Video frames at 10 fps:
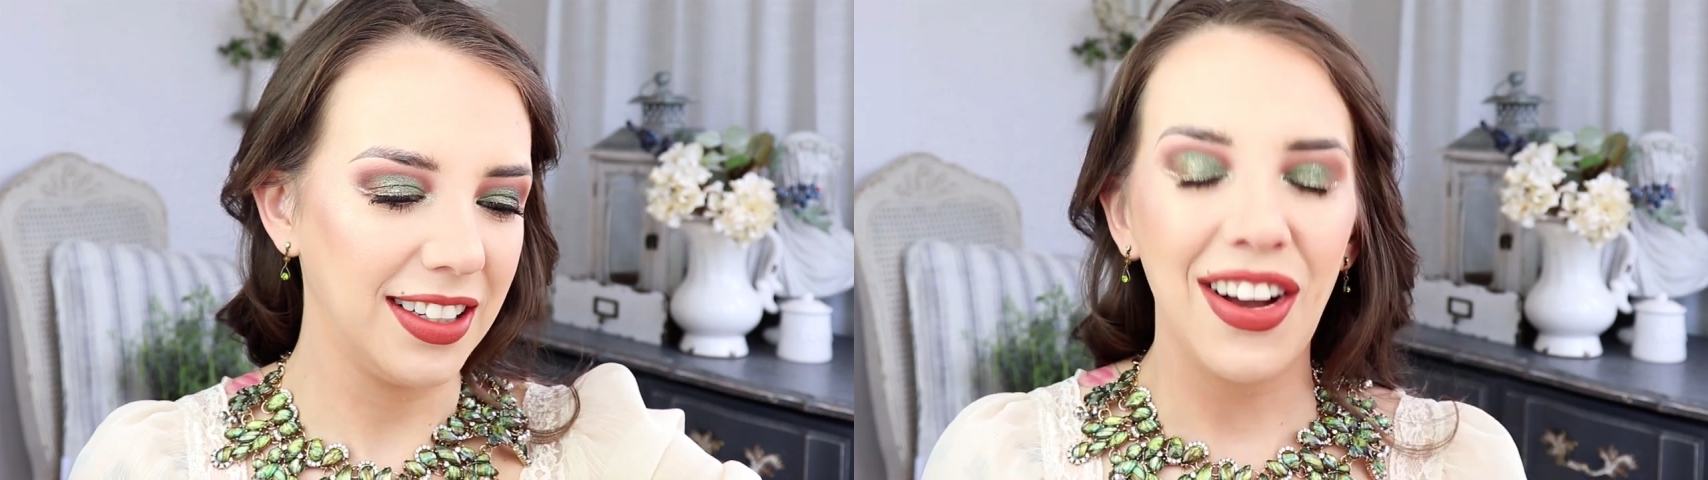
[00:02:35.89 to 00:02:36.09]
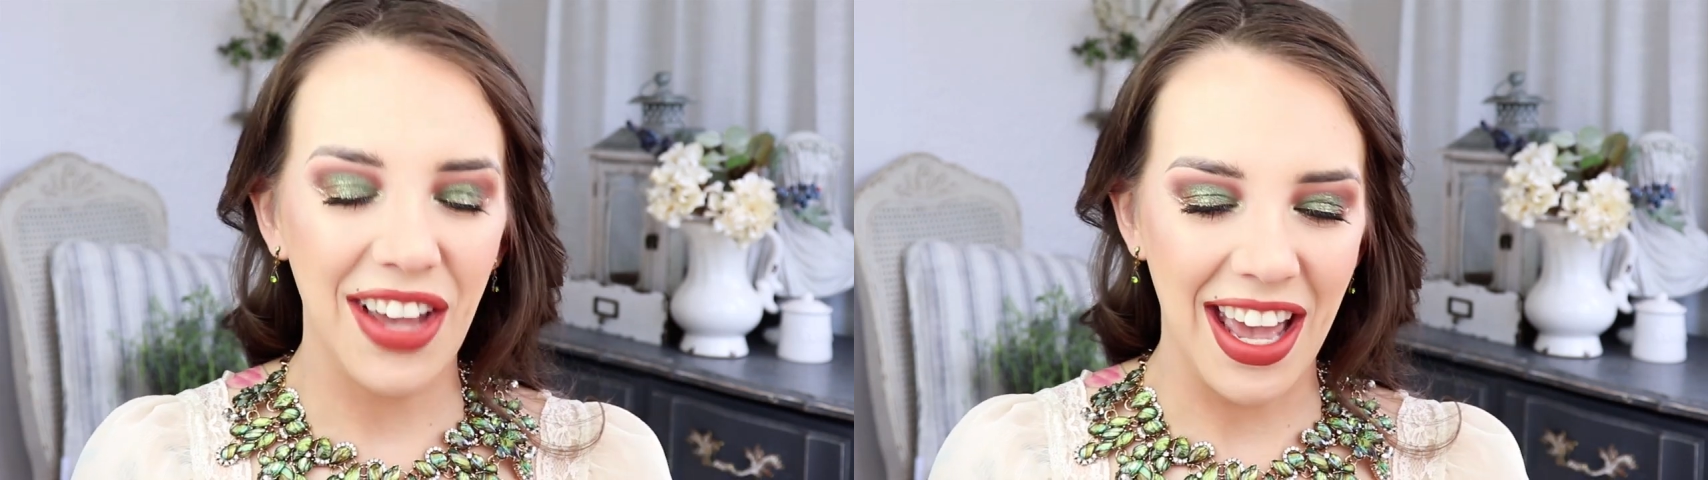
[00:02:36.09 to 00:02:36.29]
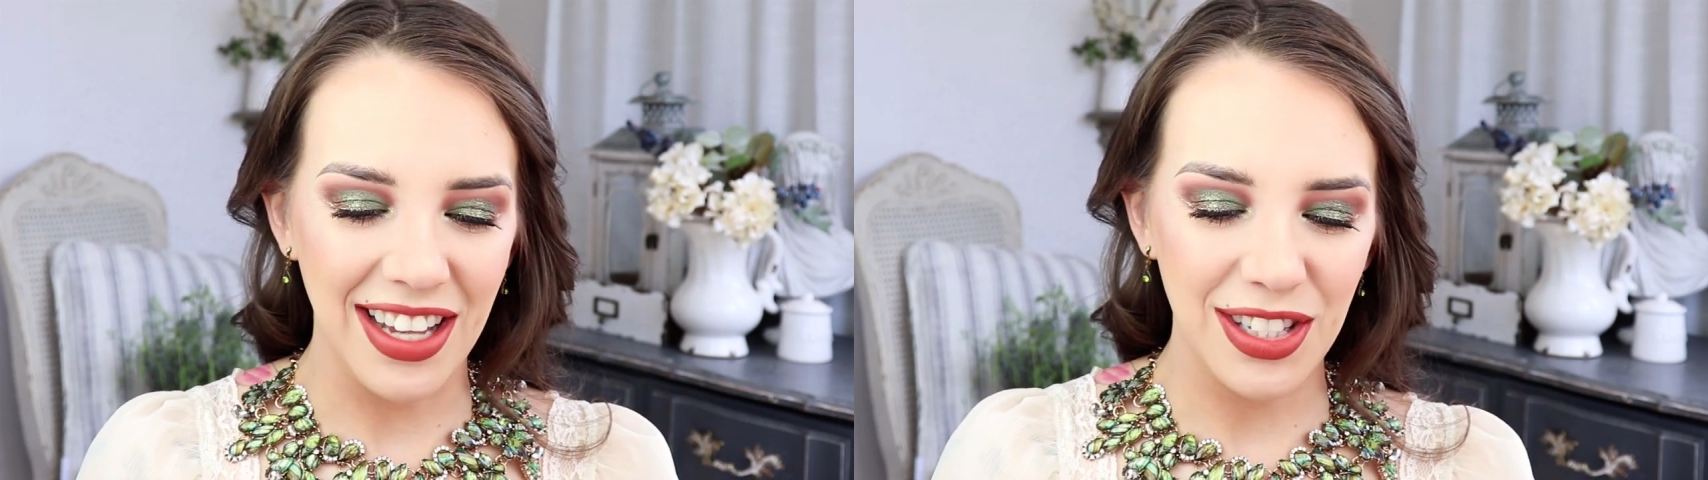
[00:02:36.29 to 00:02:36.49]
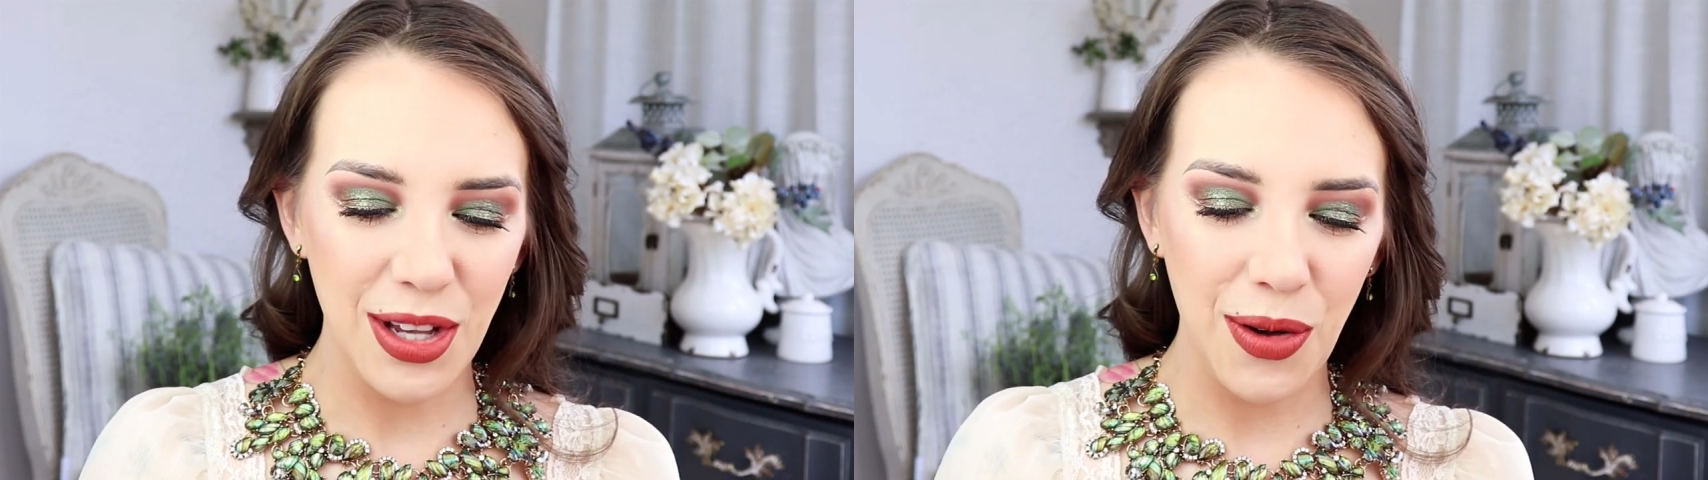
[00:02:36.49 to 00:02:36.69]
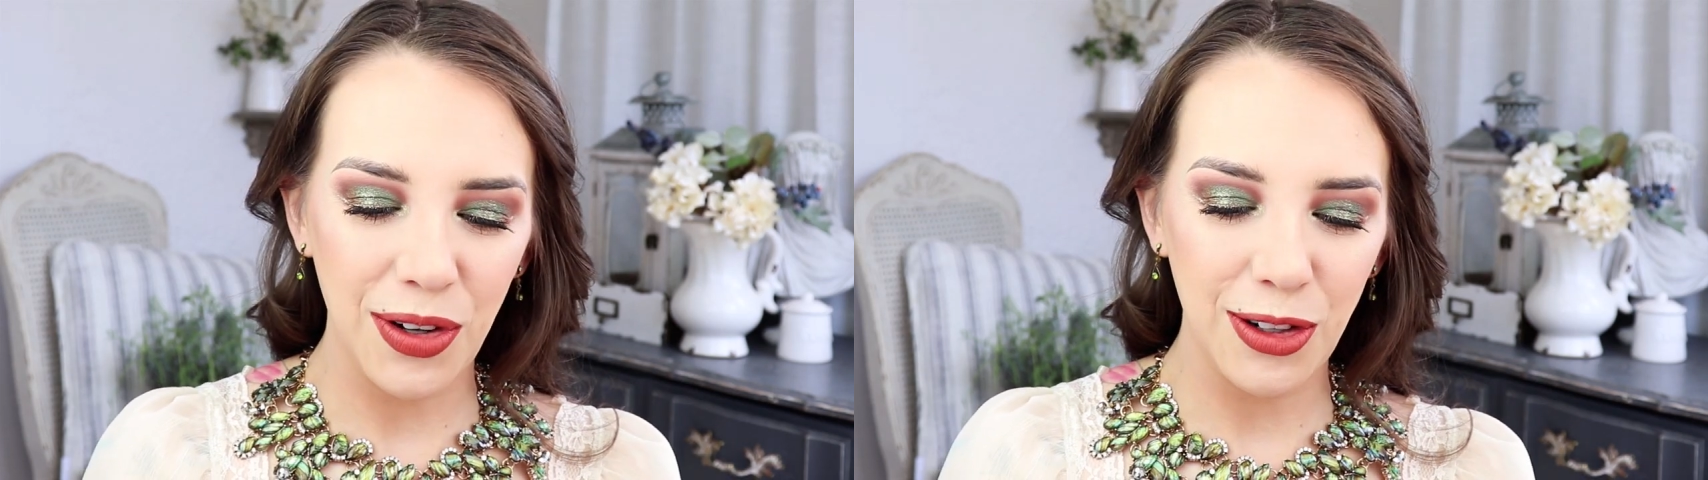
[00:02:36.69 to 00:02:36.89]
Okay,
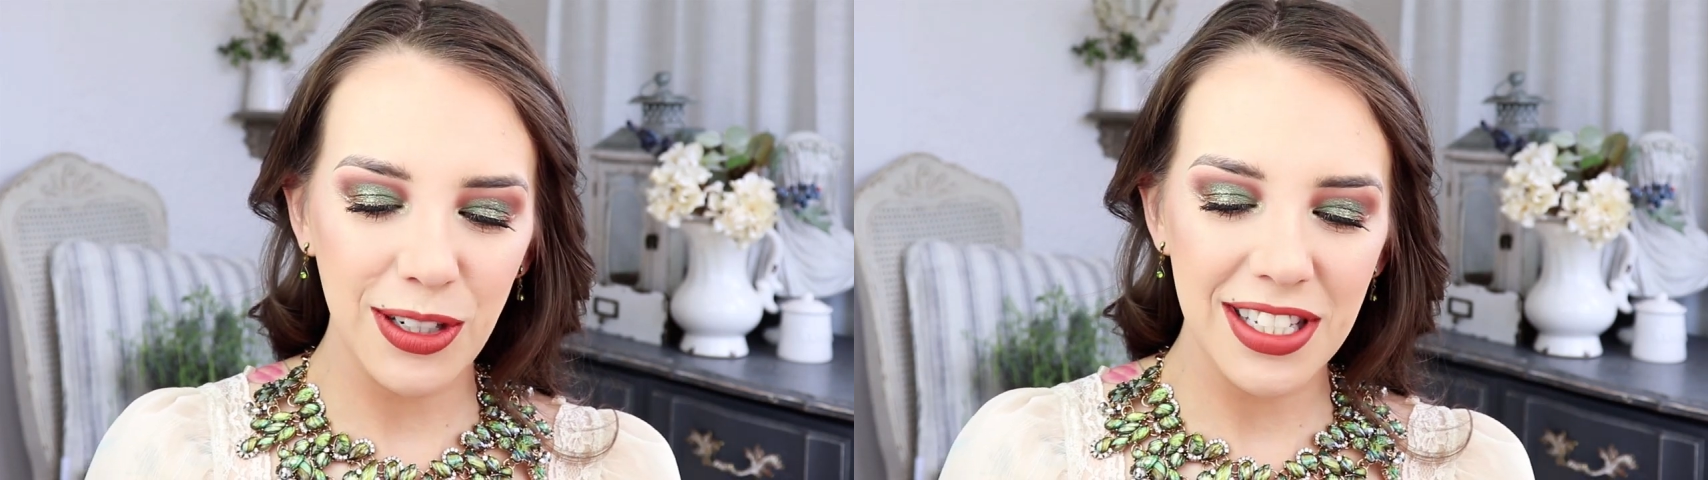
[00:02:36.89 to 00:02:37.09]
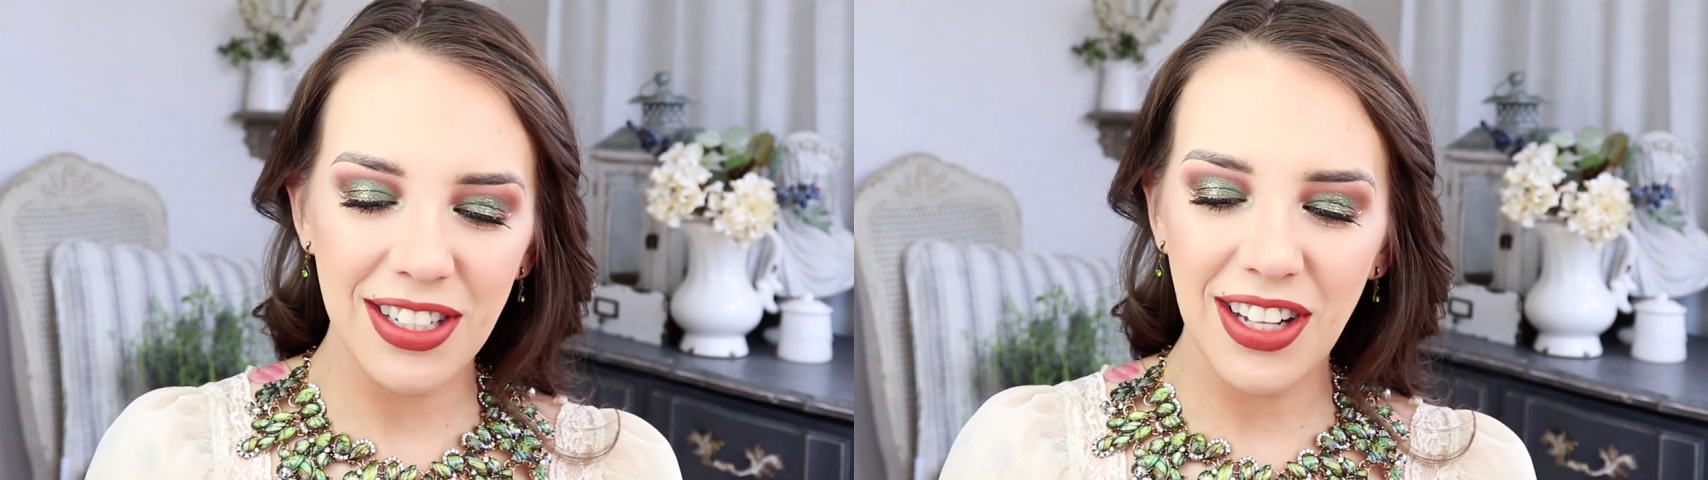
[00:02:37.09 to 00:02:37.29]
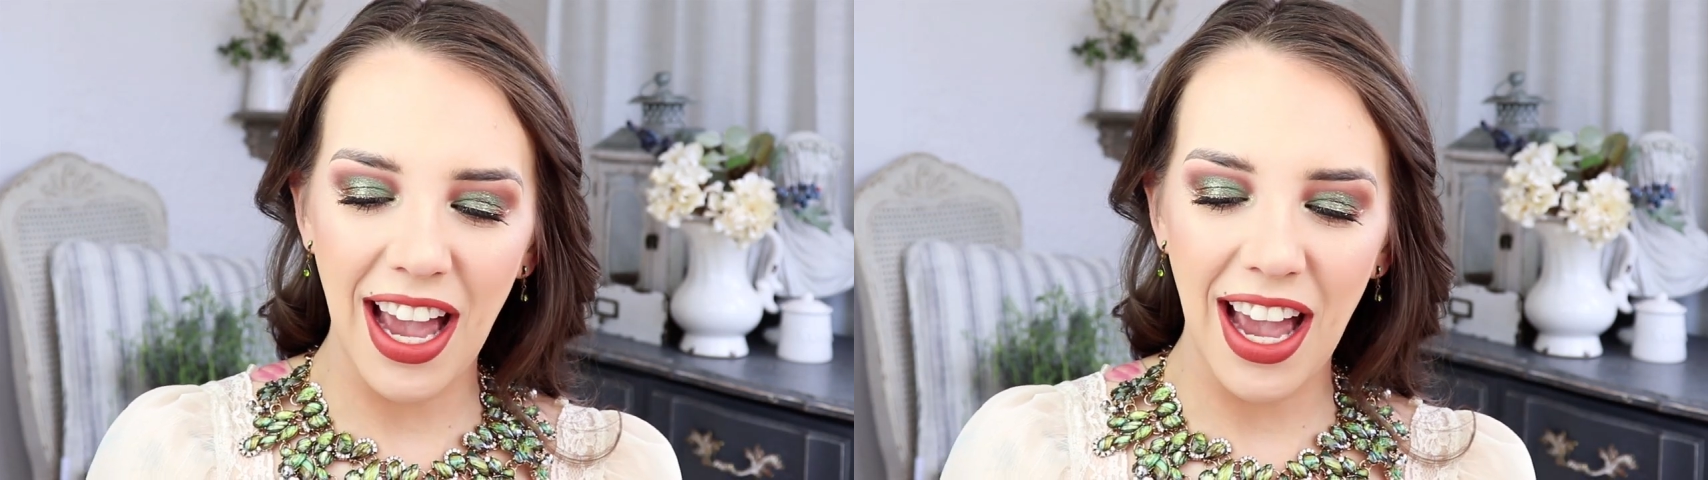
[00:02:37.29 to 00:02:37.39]
so Crystal